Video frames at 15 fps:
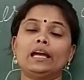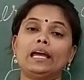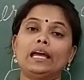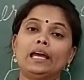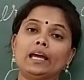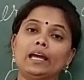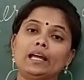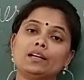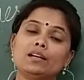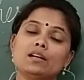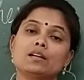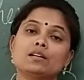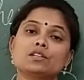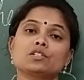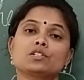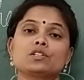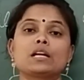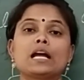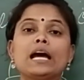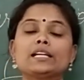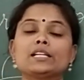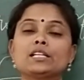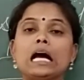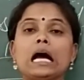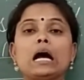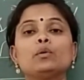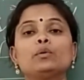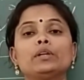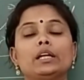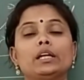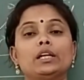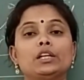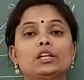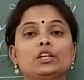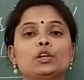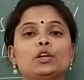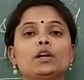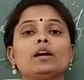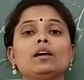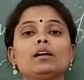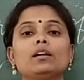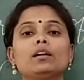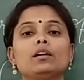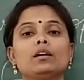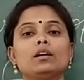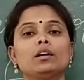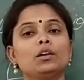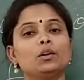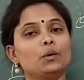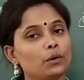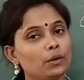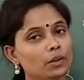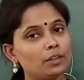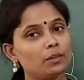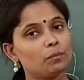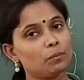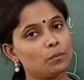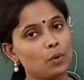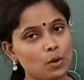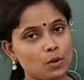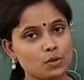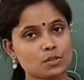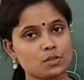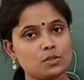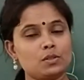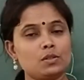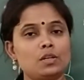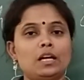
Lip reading: and write down in your notebooks.